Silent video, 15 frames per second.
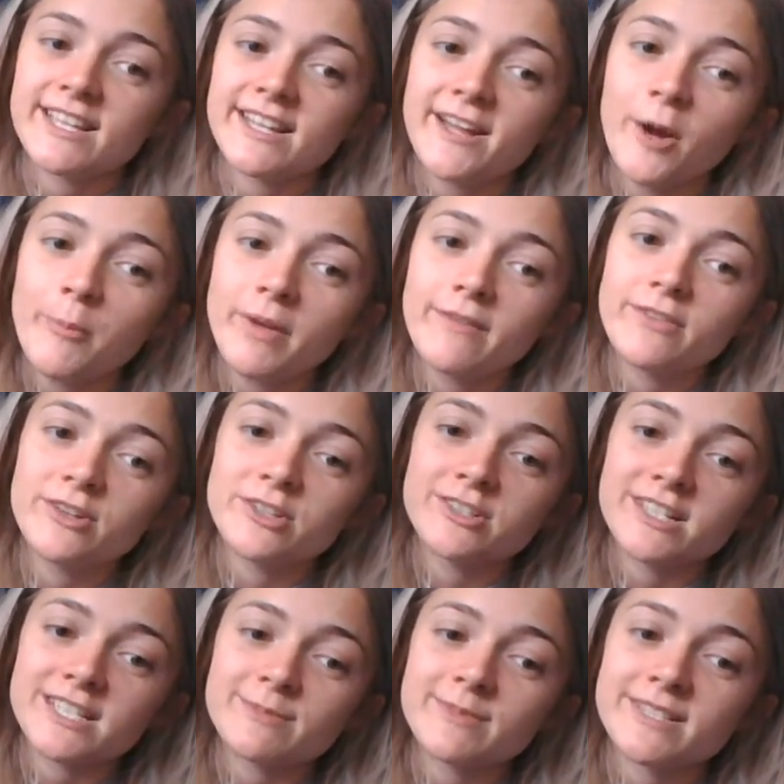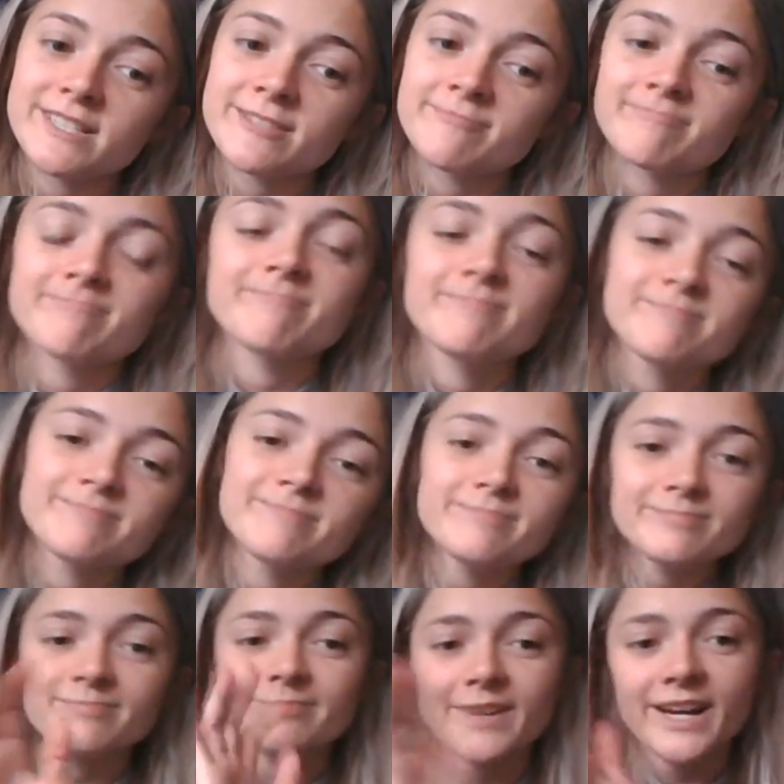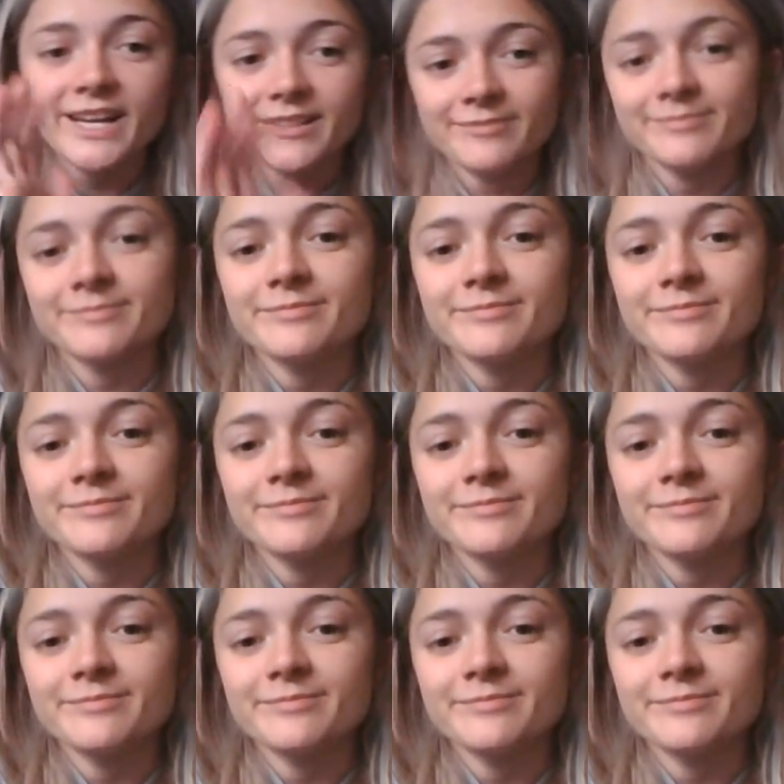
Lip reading: and I hope you have a good Christmas. Bye.